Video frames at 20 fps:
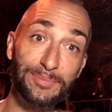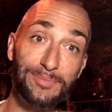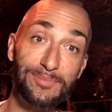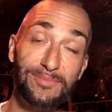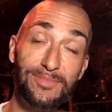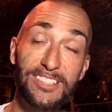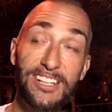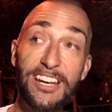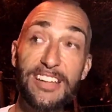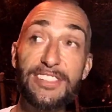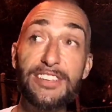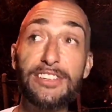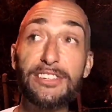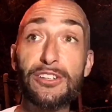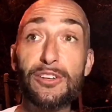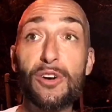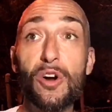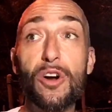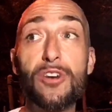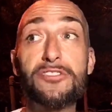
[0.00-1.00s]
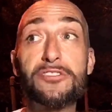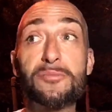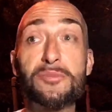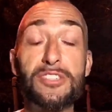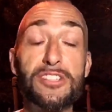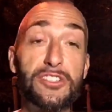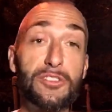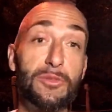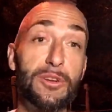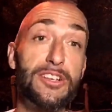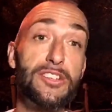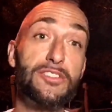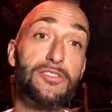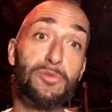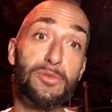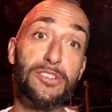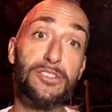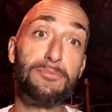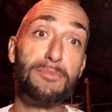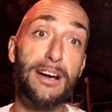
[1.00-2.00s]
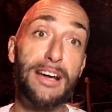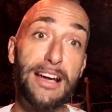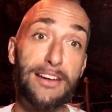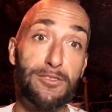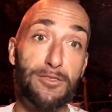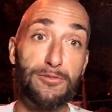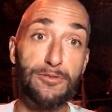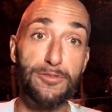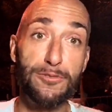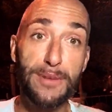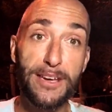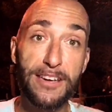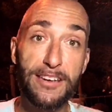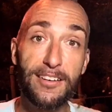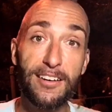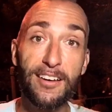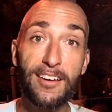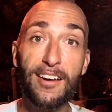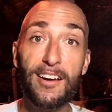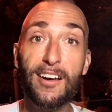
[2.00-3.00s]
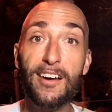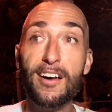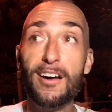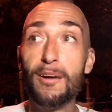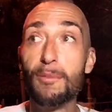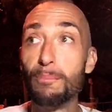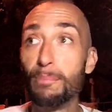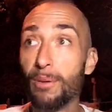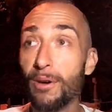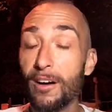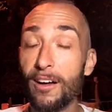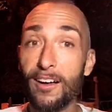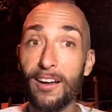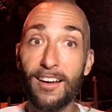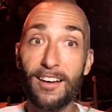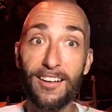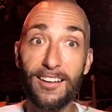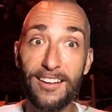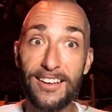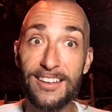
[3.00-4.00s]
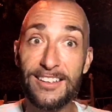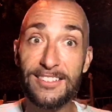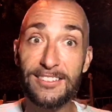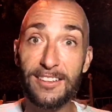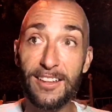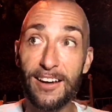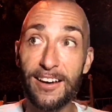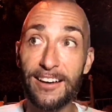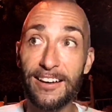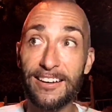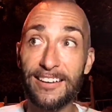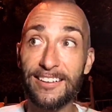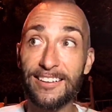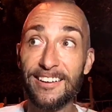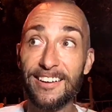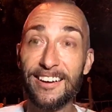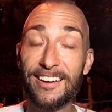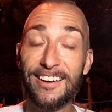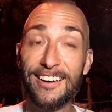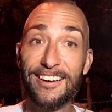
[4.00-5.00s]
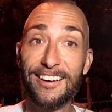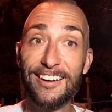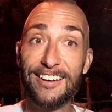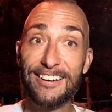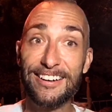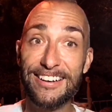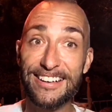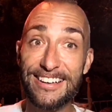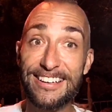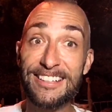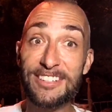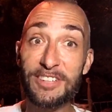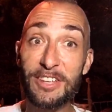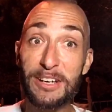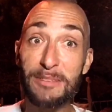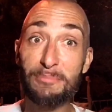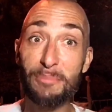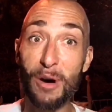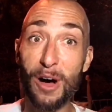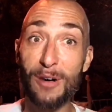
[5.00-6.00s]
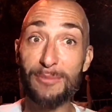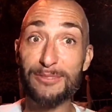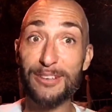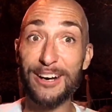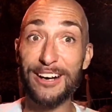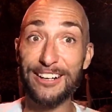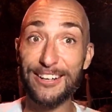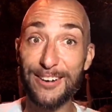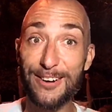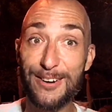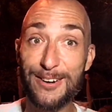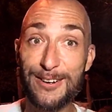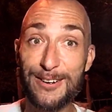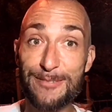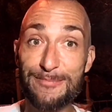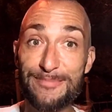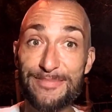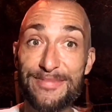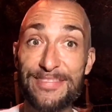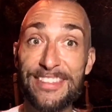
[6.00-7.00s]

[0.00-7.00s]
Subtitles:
I think there are some situations where you might have a roommate, but it's like bomb.com.